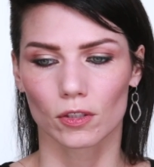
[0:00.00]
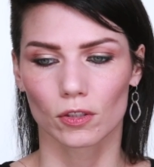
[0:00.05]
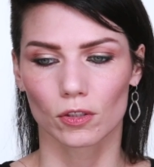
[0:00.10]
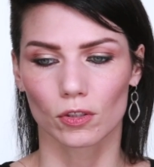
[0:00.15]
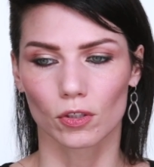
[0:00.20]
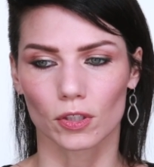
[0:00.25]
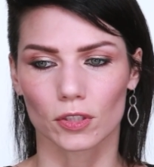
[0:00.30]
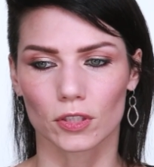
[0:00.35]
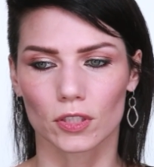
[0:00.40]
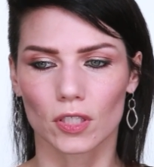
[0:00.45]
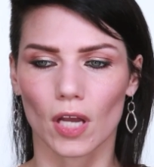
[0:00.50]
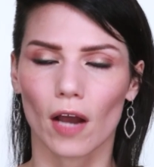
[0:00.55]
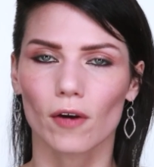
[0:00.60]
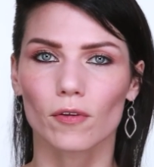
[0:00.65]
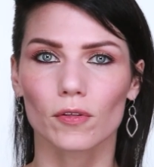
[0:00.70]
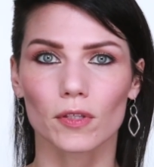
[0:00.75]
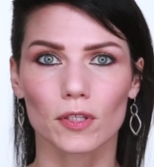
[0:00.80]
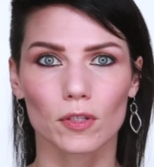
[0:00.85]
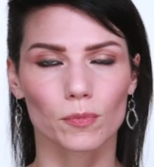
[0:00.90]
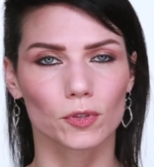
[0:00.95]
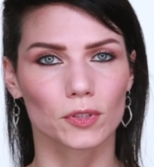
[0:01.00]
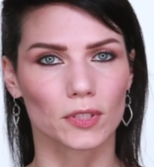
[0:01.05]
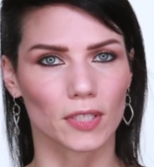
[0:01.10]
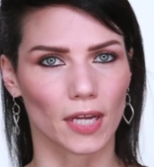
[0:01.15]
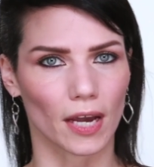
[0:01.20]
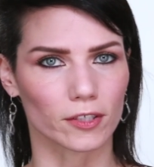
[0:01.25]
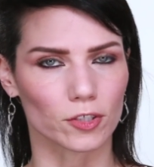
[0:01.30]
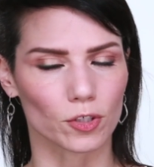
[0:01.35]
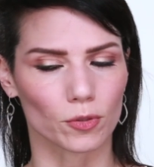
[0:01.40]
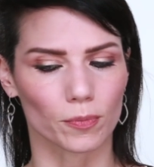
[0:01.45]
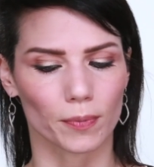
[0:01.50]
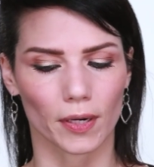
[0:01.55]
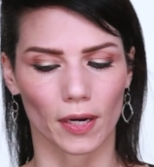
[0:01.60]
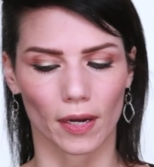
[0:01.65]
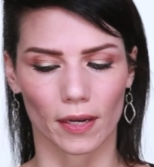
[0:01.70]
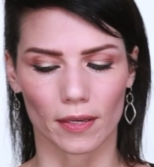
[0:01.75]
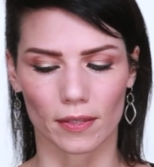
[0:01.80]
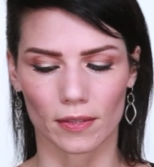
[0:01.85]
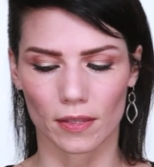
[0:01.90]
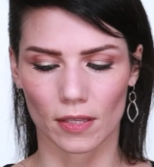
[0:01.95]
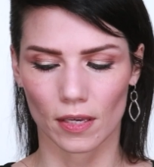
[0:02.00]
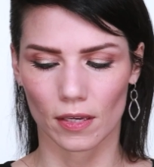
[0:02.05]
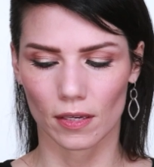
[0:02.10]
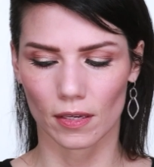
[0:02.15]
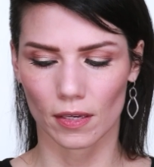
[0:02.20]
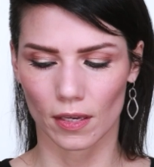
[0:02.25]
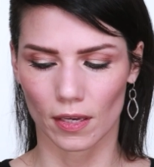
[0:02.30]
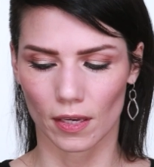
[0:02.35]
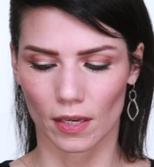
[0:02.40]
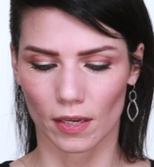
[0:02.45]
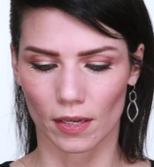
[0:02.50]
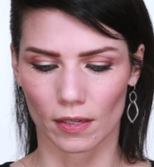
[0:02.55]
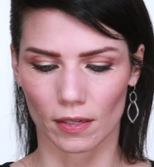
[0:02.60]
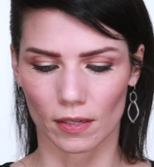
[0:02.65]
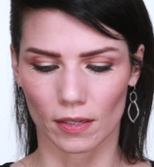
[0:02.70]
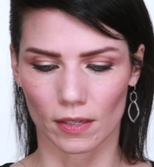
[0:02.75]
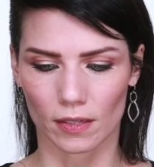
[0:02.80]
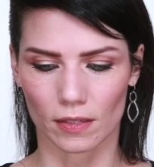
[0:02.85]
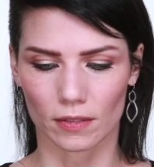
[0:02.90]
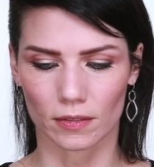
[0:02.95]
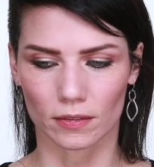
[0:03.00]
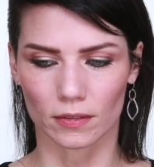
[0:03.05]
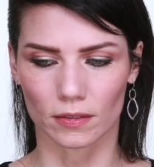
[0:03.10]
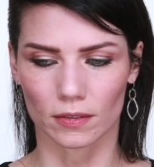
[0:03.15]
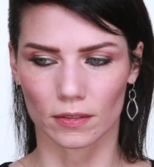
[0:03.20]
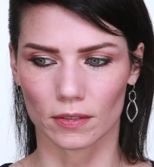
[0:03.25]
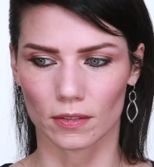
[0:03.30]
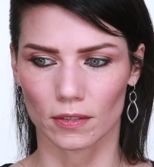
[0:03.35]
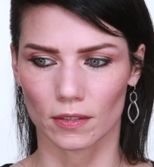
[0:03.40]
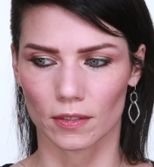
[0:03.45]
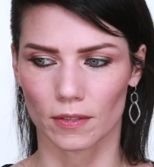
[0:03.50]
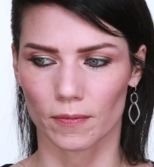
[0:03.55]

looks not only the most natural, but I think it is,